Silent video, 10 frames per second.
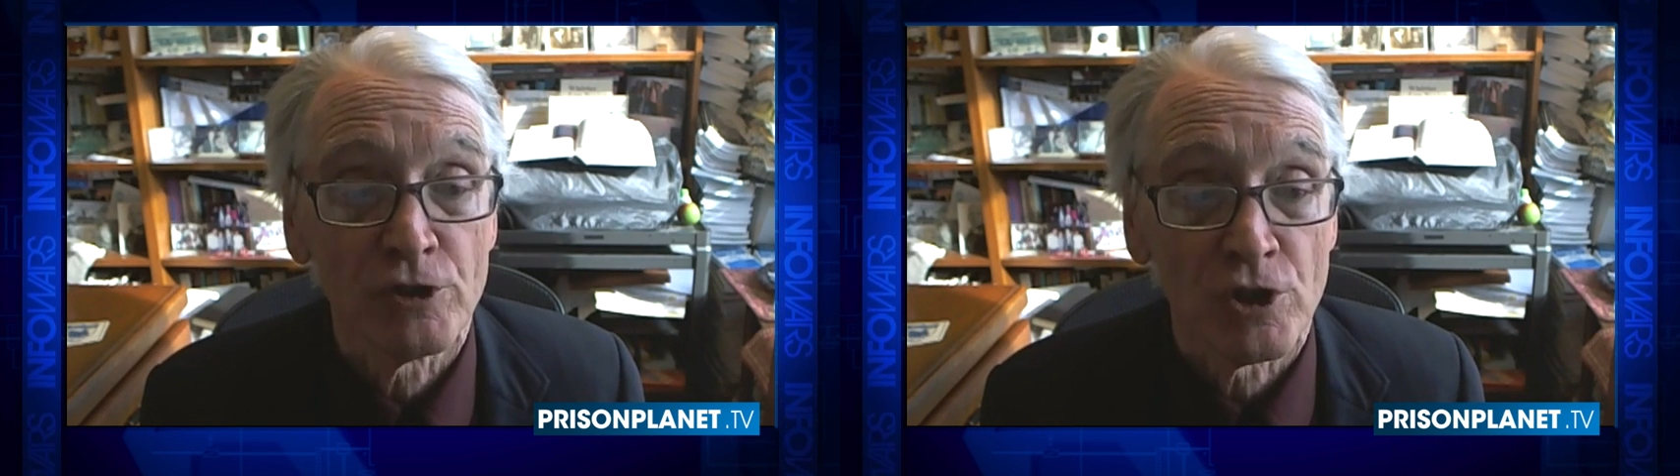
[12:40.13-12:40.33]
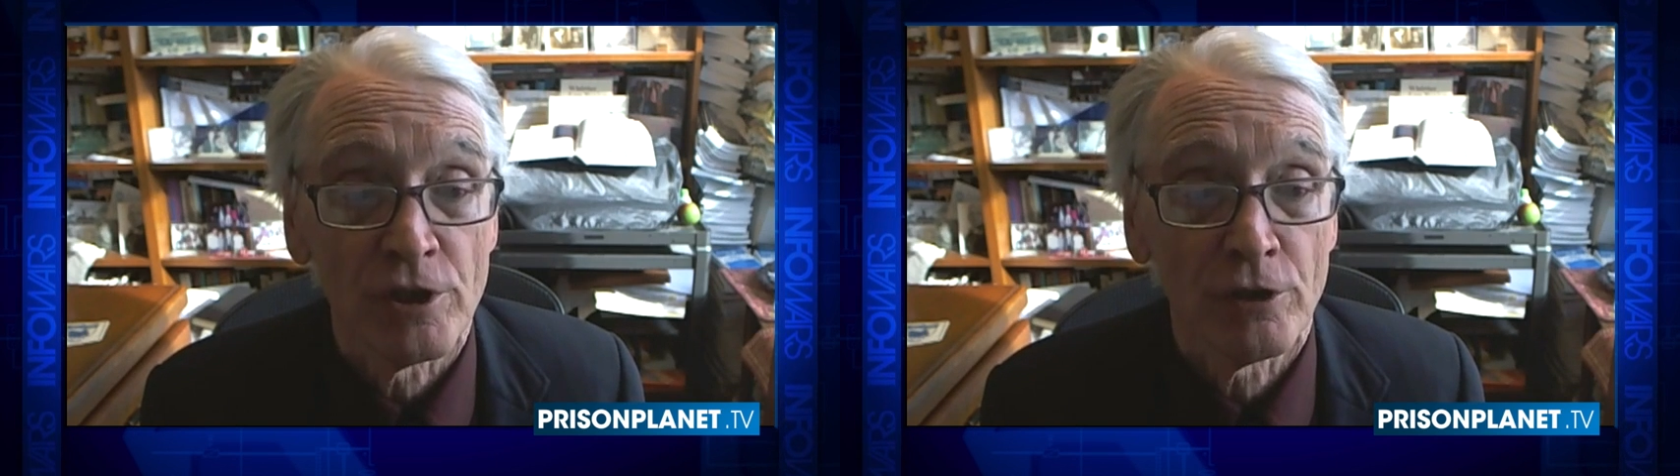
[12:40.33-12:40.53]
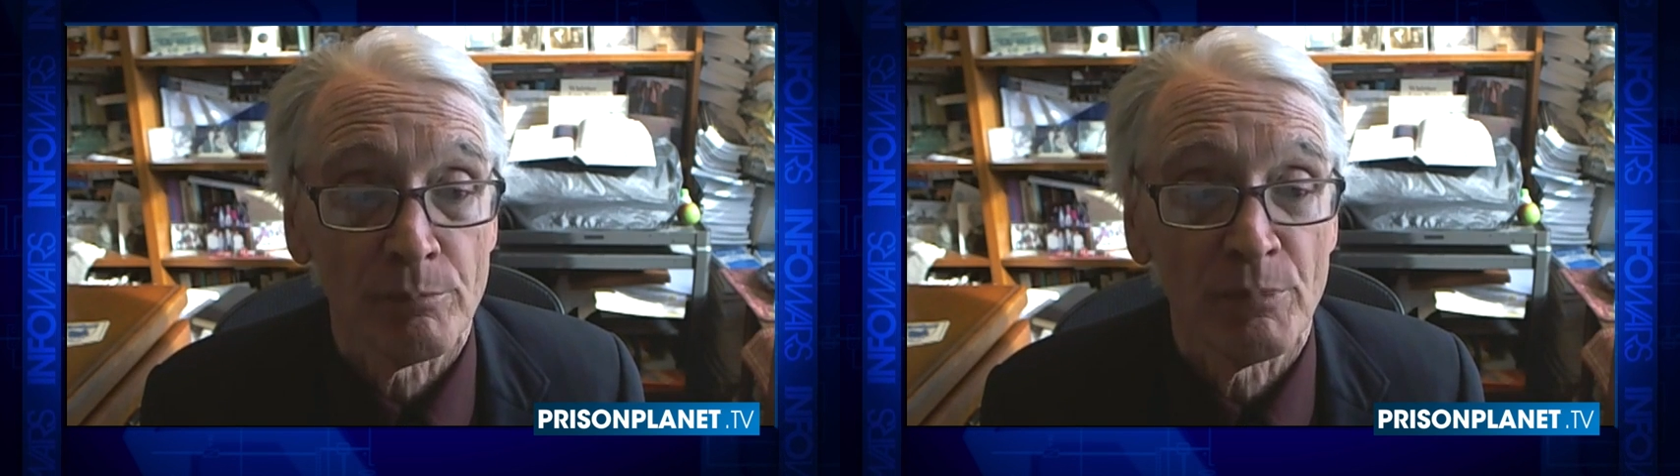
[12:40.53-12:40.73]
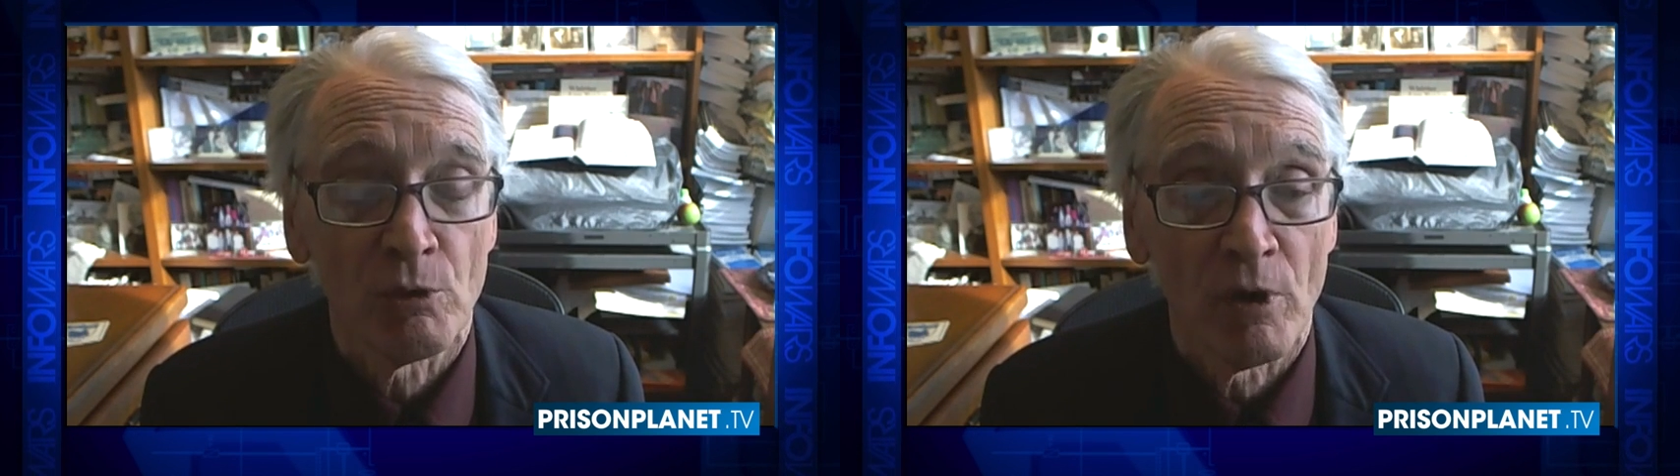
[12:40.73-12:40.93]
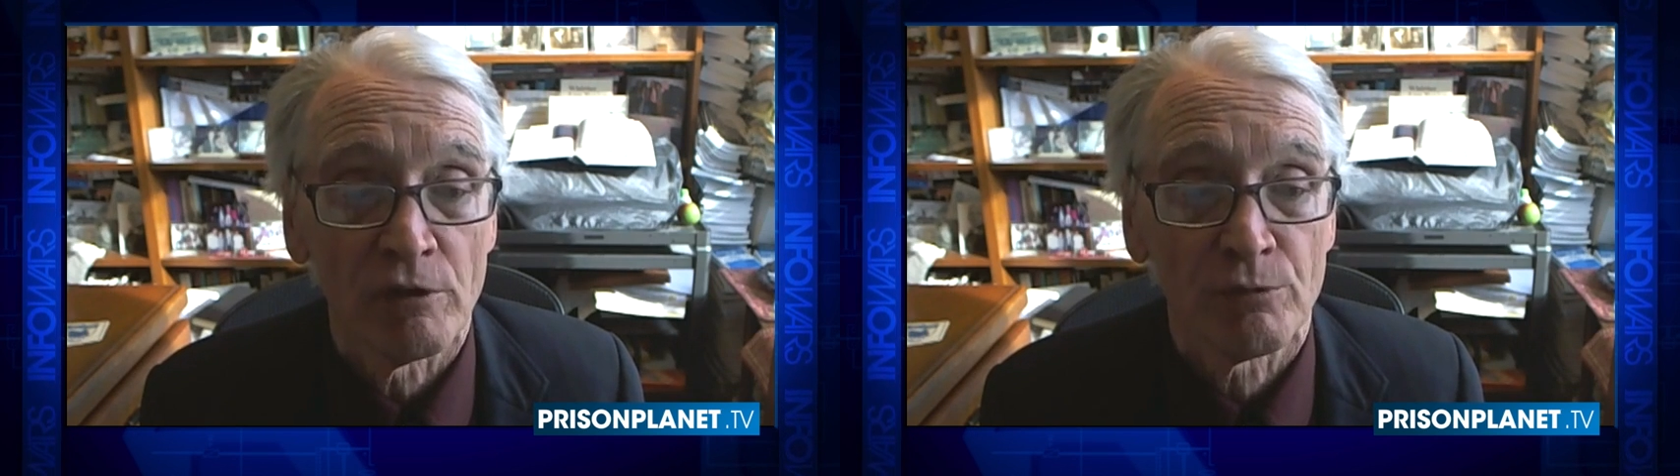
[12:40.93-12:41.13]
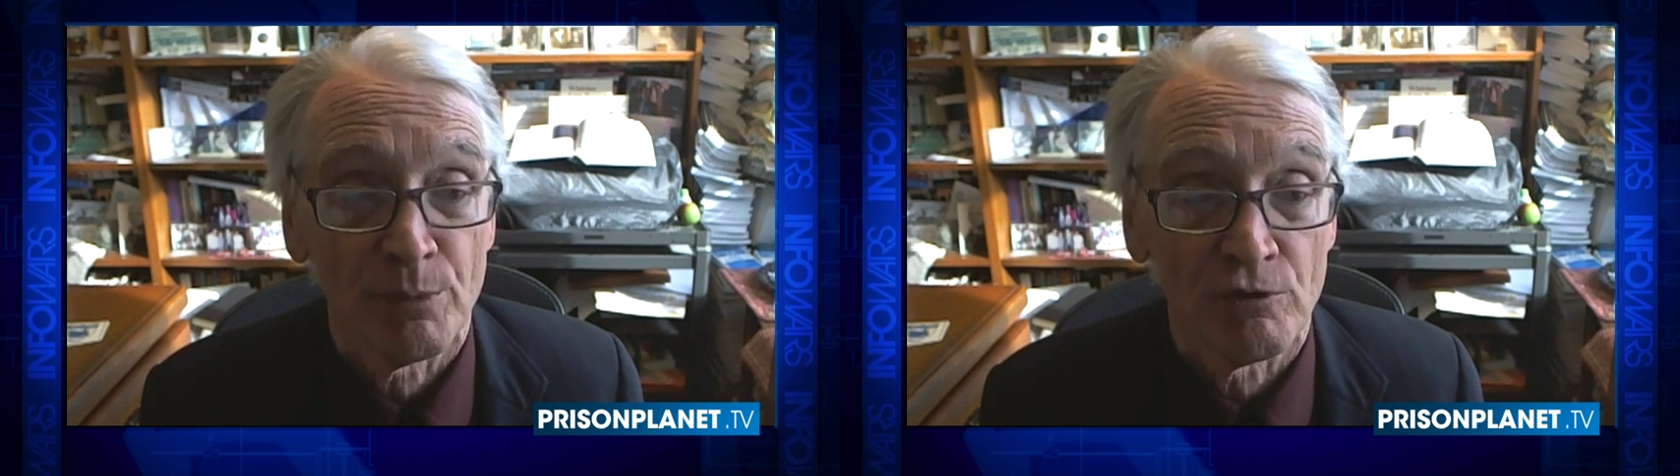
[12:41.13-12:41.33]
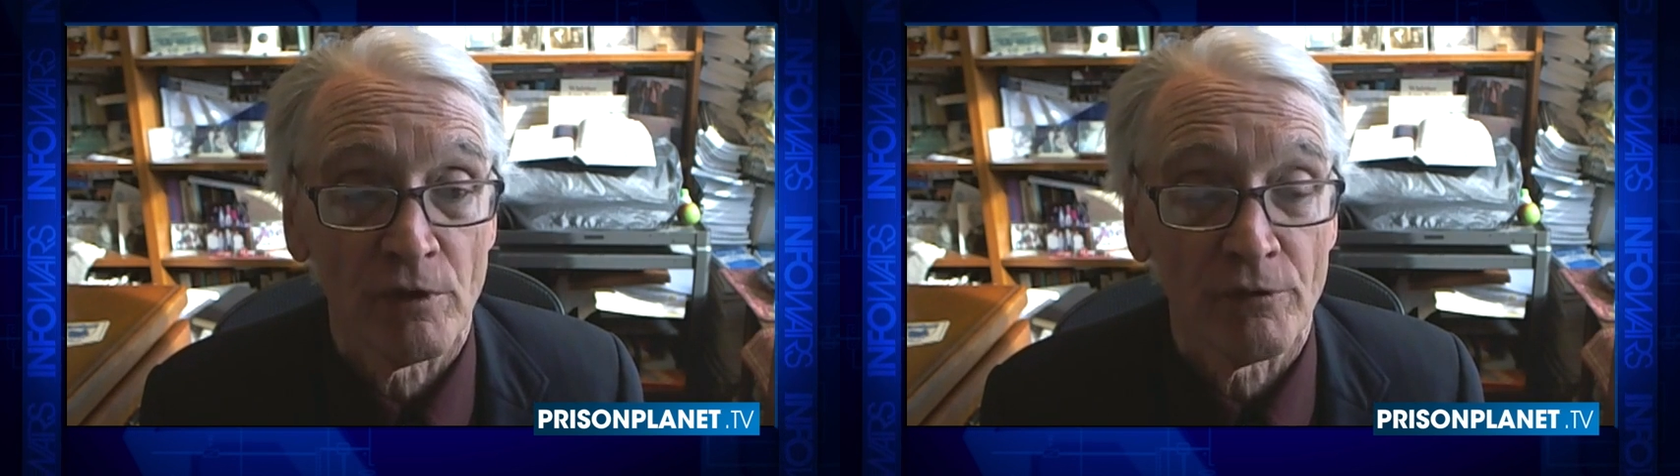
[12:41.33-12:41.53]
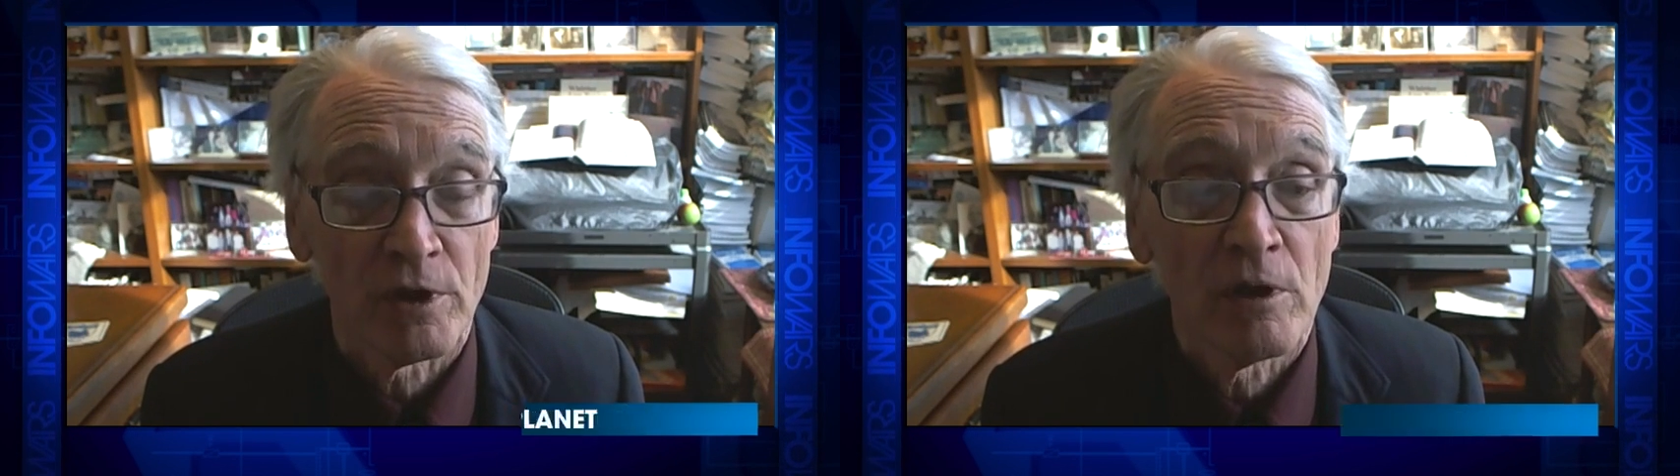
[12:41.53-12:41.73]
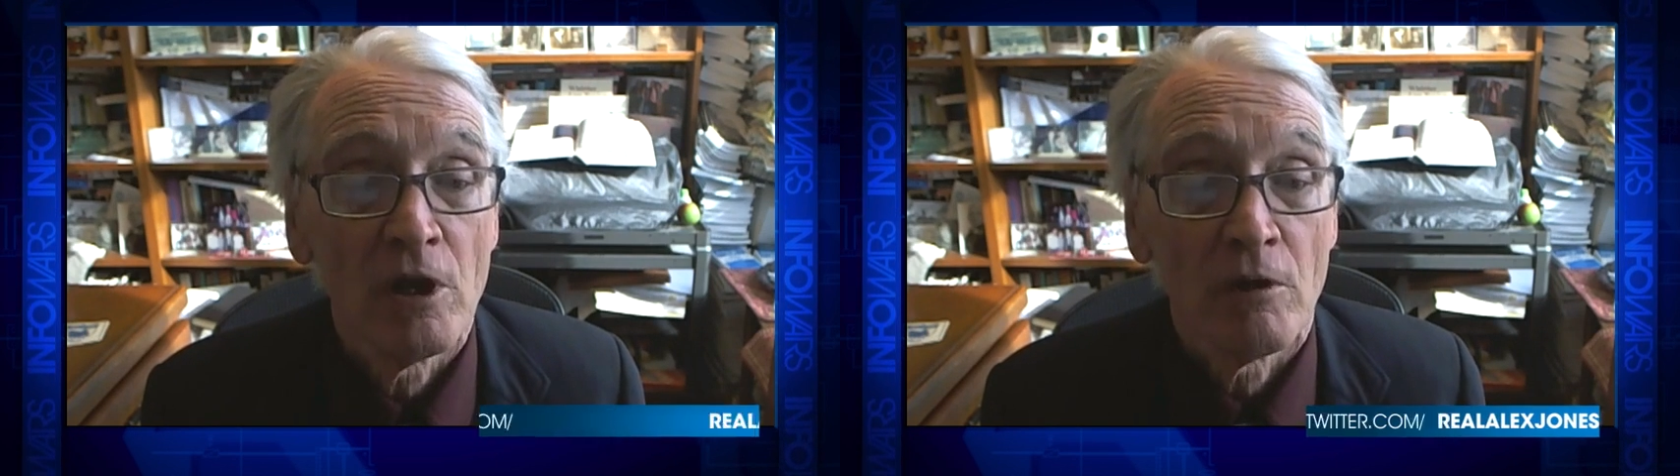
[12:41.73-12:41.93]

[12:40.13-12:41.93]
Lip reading: engineered to be race-specific.